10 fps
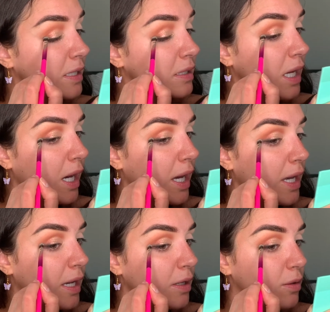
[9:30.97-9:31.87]

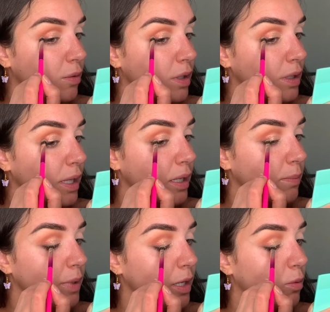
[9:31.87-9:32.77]
line or like a
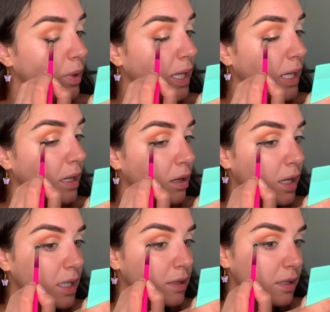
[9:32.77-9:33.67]
big wing or
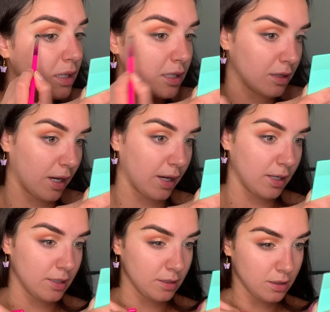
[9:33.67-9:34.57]
anything like
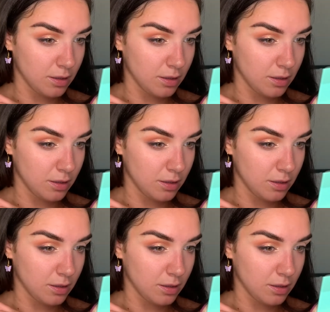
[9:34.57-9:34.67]
that.